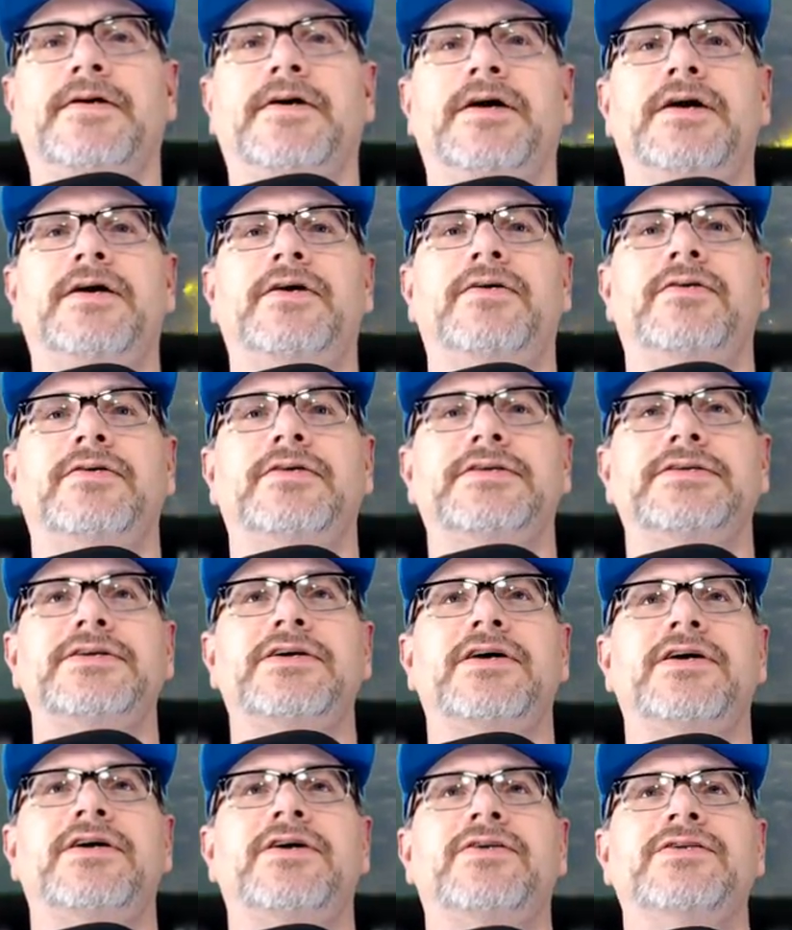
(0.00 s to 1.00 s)
Oh,
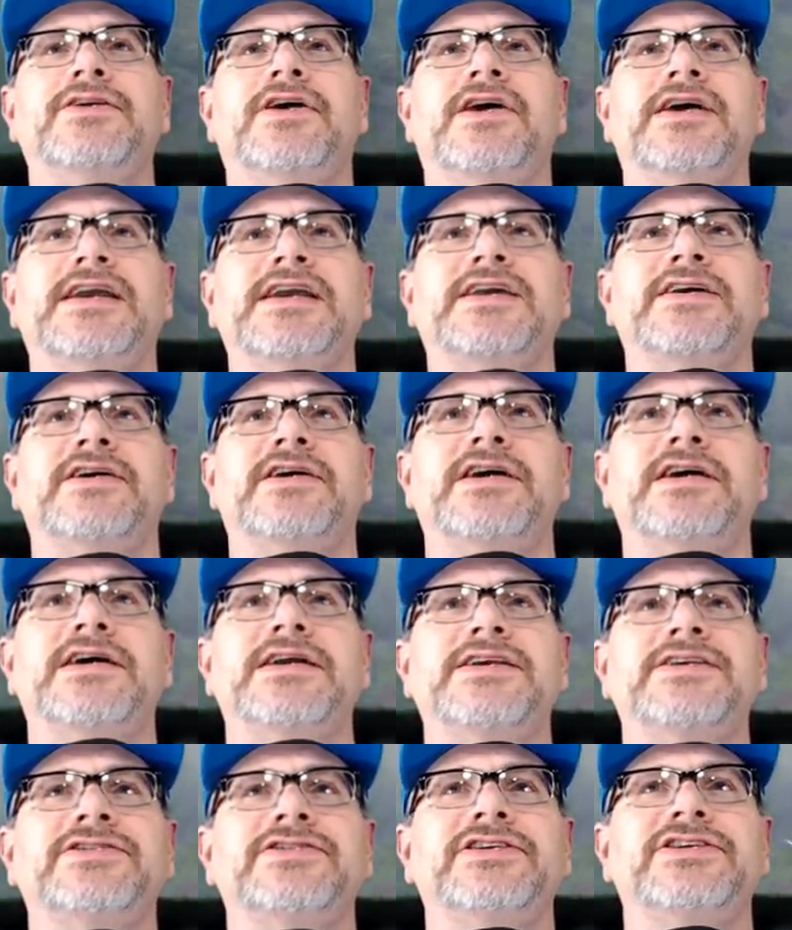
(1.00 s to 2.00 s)
oh, Donkey
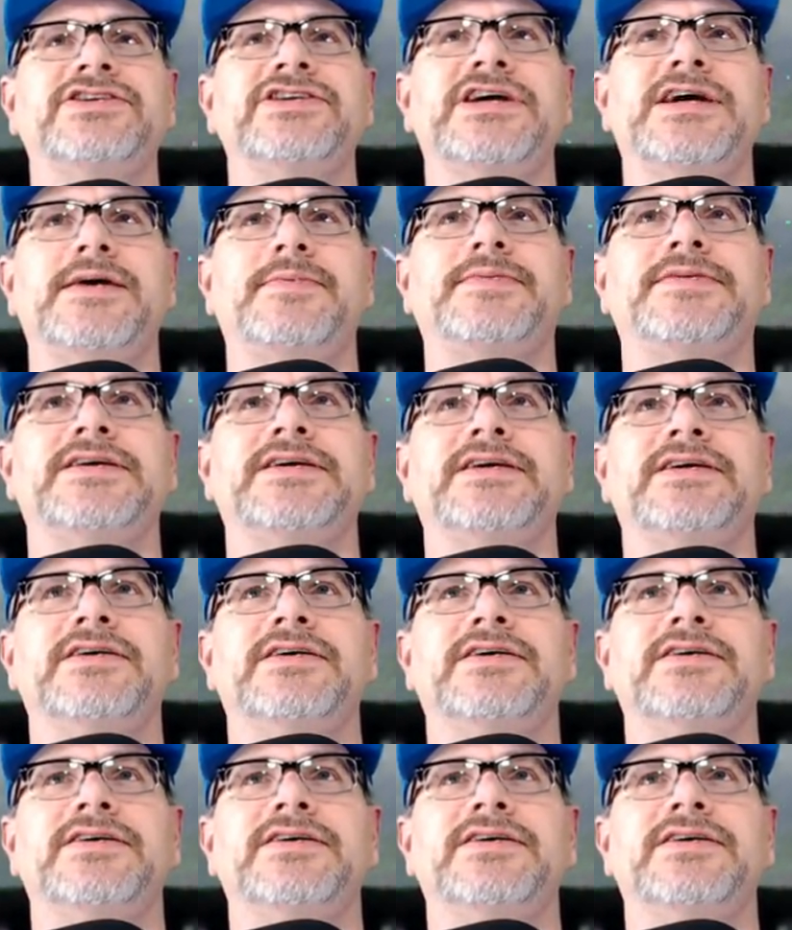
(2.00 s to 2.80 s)
Kong, you should have jumped.